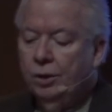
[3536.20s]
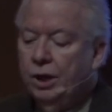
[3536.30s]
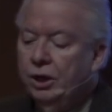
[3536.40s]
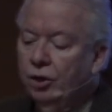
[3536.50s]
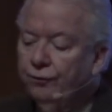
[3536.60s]

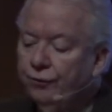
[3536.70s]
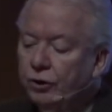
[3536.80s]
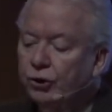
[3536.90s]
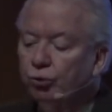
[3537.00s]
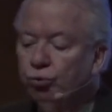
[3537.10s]
that your
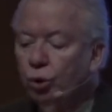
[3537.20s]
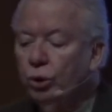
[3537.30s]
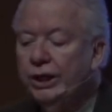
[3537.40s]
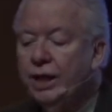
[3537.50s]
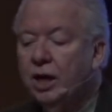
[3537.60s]
first
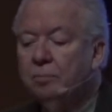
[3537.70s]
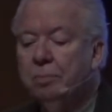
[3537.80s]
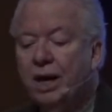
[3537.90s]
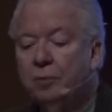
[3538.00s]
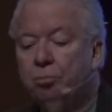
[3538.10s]
rolling out
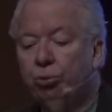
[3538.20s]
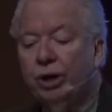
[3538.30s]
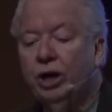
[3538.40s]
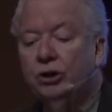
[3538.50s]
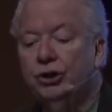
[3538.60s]
of bed
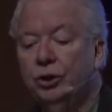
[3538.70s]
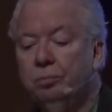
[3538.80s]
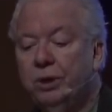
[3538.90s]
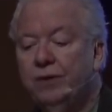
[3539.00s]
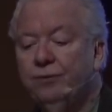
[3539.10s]
prayer
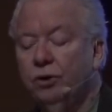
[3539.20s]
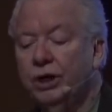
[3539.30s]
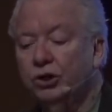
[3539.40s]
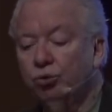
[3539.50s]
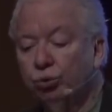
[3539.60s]
should be for
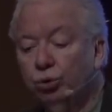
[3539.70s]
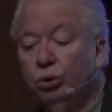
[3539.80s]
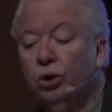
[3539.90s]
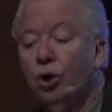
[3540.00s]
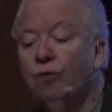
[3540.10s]
his
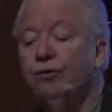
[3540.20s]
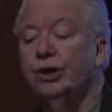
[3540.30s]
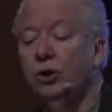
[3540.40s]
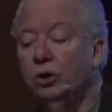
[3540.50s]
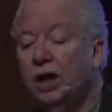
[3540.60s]
rule over
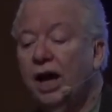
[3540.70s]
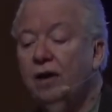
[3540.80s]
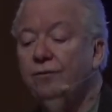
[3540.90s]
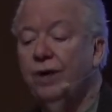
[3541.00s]
your life